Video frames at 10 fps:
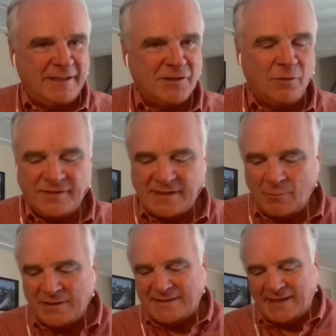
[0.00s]
So if
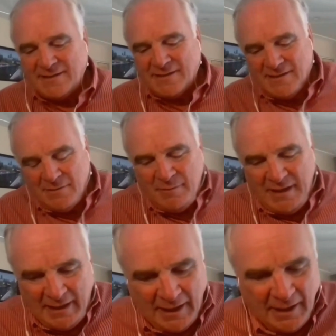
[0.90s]
someone says to
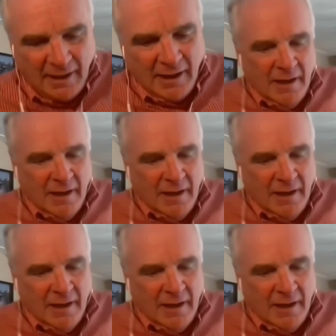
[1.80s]
me,